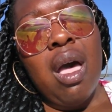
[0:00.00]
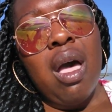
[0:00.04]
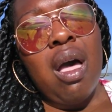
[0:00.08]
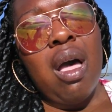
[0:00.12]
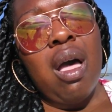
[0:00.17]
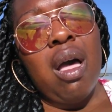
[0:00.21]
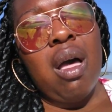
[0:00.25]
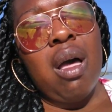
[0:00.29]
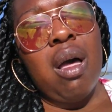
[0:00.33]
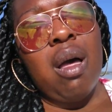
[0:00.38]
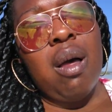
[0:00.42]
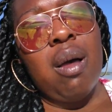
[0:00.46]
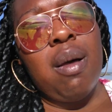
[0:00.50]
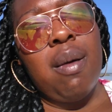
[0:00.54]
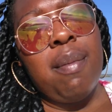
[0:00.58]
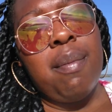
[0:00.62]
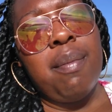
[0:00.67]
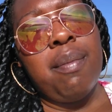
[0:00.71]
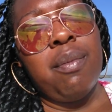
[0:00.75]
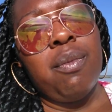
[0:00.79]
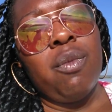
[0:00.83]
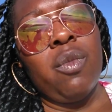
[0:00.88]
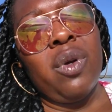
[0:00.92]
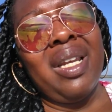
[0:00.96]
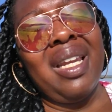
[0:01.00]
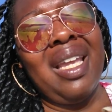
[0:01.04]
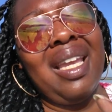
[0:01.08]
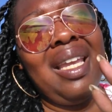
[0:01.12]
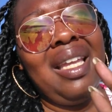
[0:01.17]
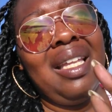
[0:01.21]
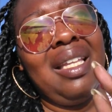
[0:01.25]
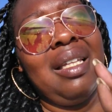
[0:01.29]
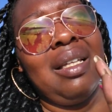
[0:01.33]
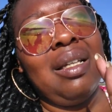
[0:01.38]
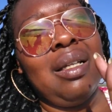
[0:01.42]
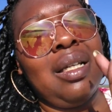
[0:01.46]
when
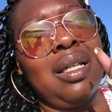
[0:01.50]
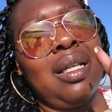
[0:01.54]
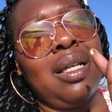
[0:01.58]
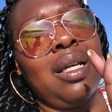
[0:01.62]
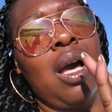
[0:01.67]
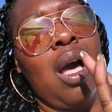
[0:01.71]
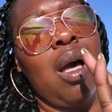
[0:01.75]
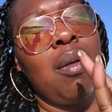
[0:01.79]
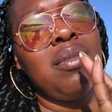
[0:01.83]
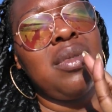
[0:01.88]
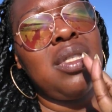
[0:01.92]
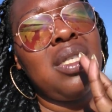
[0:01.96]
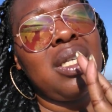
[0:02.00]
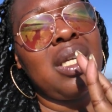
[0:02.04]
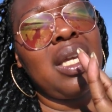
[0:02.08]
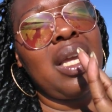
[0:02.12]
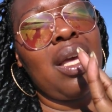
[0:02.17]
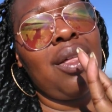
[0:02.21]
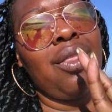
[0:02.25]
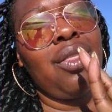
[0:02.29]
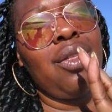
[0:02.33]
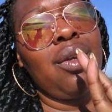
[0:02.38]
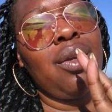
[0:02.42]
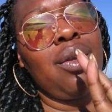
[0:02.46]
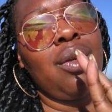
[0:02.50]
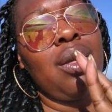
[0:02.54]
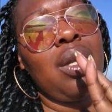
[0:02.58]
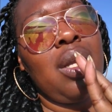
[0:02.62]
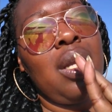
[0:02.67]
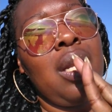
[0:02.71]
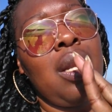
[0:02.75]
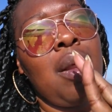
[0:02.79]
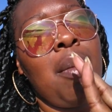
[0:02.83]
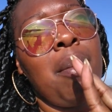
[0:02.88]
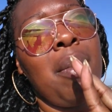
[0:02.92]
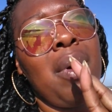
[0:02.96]
they come together
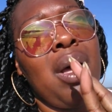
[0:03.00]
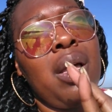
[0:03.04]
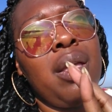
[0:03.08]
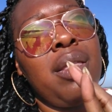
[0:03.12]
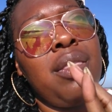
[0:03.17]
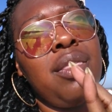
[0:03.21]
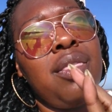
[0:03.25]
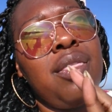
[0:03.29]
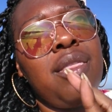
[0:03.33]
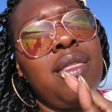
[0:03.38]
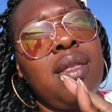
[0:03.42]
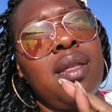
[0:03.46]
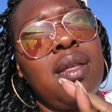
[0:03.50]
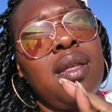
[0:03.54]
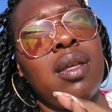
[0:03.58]
in a month,